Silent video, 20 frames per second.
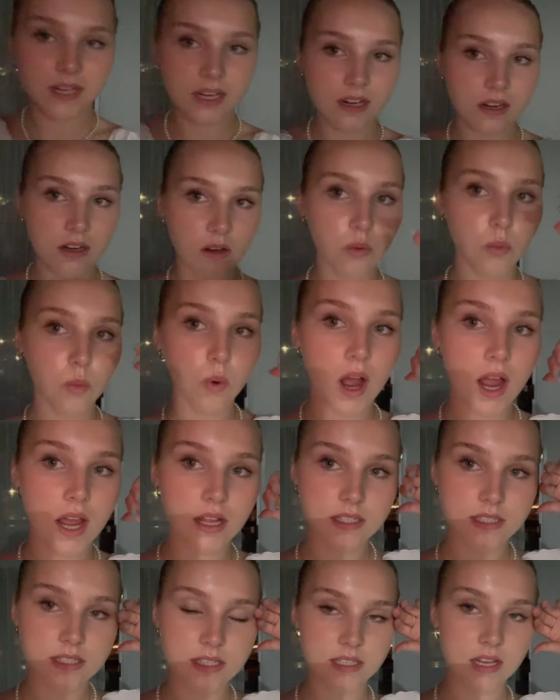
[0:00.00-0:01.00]
a little
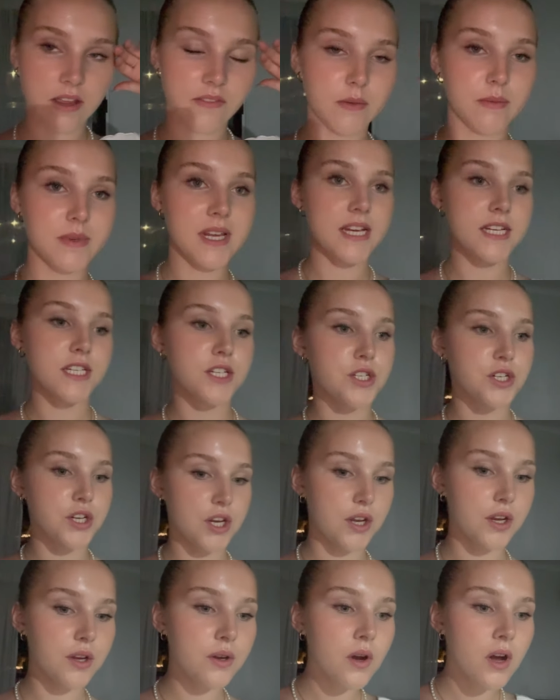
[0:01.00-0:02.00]
while since I've updated
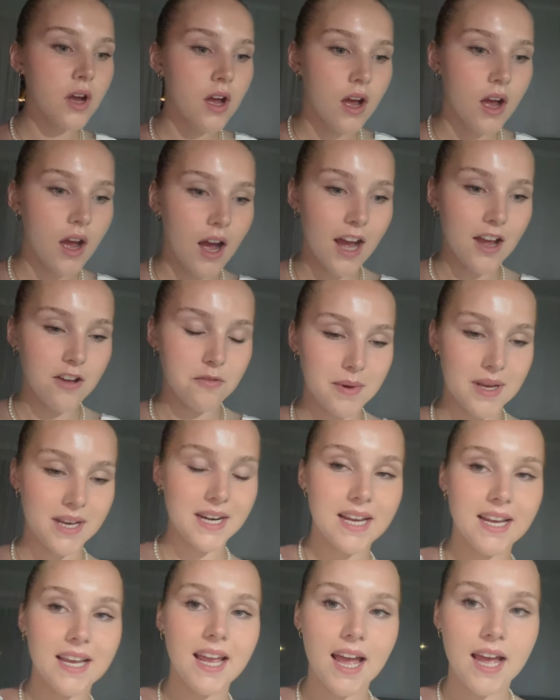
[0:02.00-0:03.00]
you. I've been
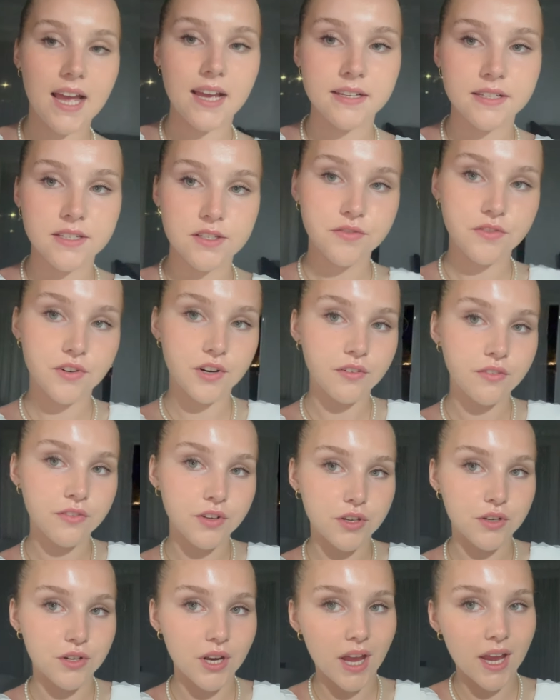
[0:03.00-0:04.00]
in Cairns for a
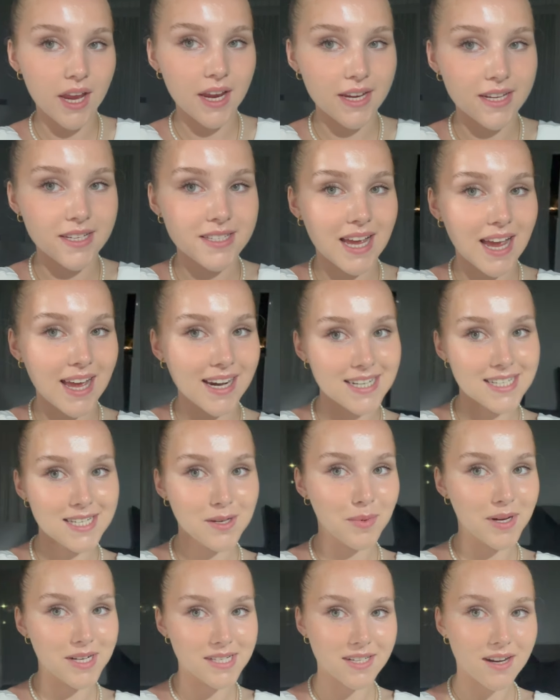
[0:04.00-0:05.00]
few days and I did
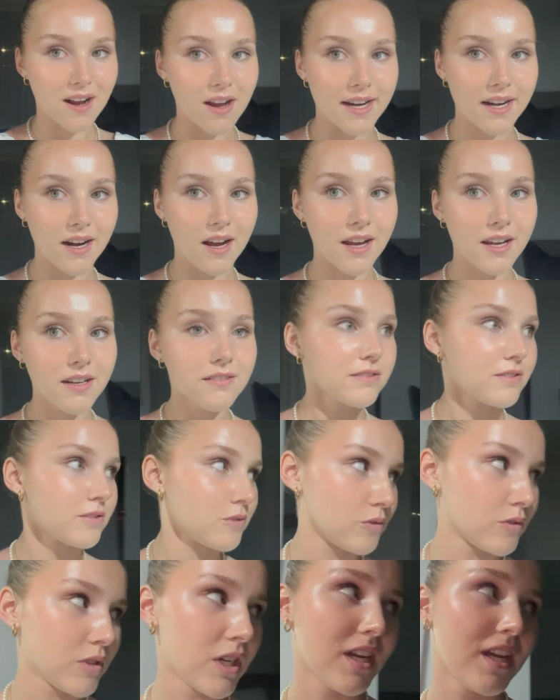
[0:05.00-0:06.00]
my skydive.
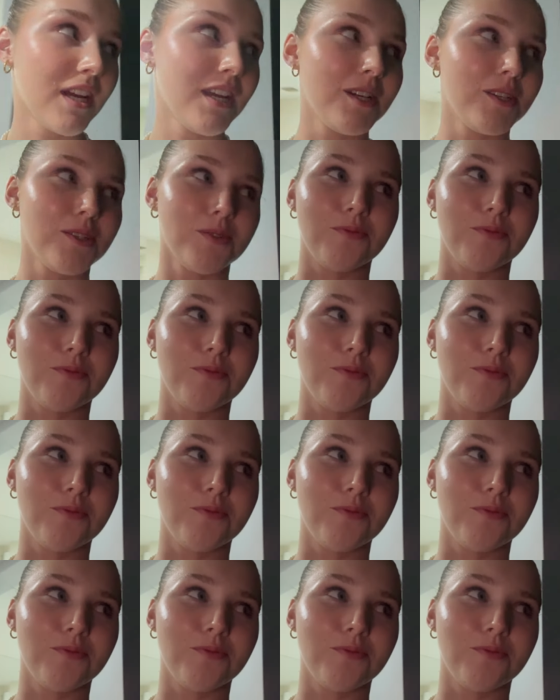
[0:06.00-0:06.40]
It's